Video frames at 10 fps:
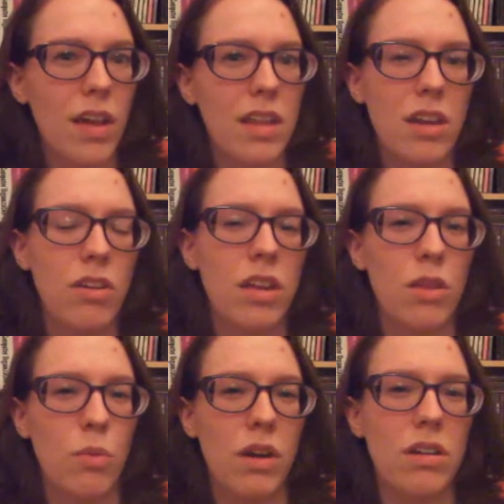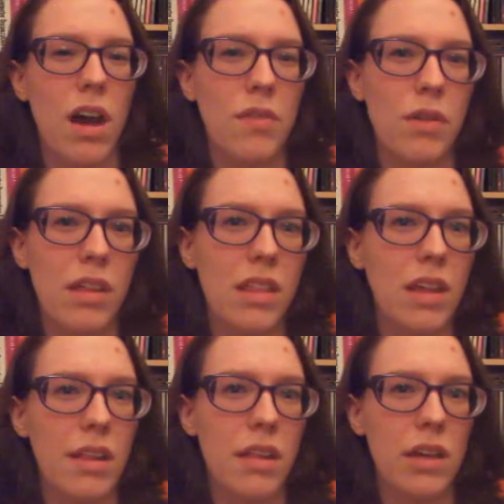And then you get the weird novelty
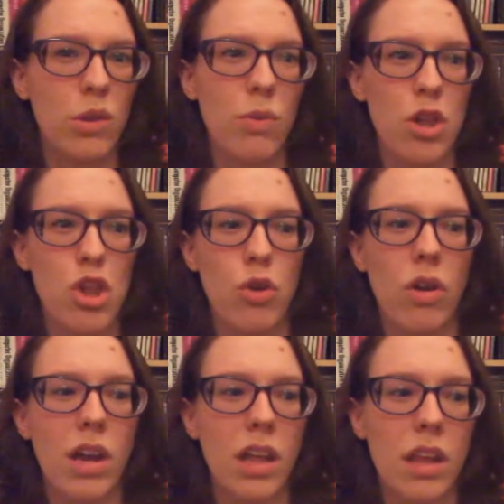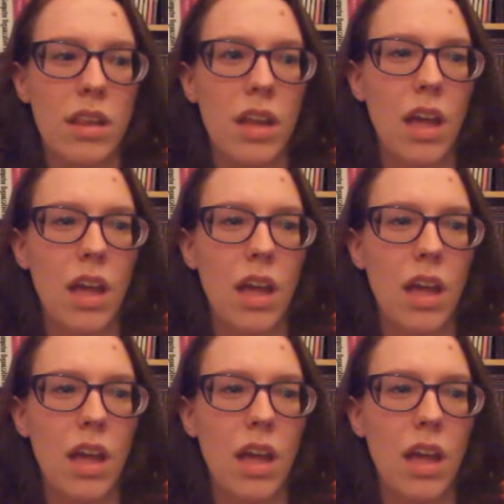things like the Russian grannies,